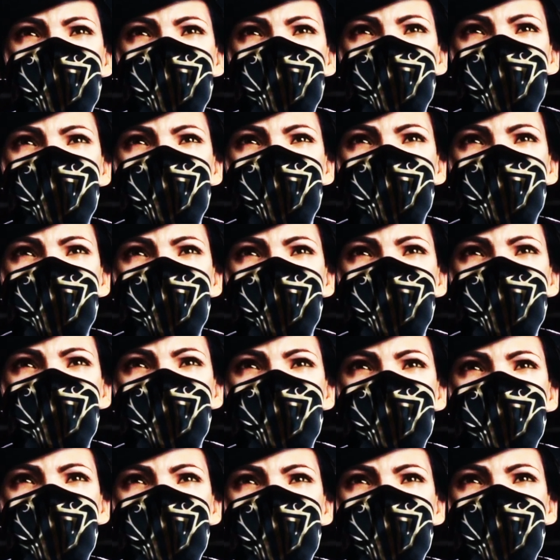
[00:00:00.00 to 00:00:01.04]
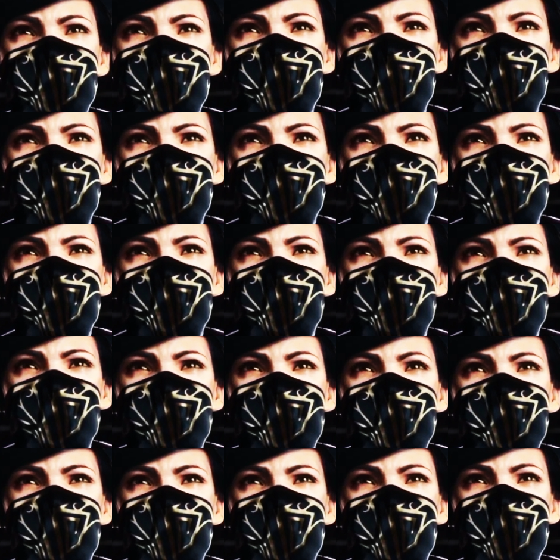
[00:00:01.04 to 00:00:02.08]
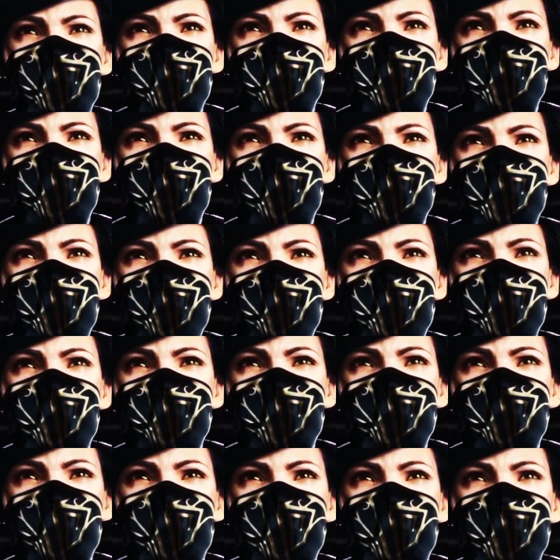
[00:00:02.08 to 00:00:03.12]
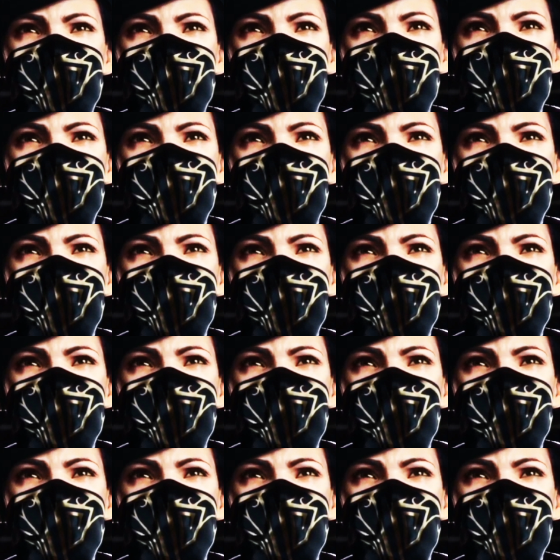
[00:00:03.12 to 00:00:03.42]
which I thought there was going to be more, but the last game shown was Dishonored 2.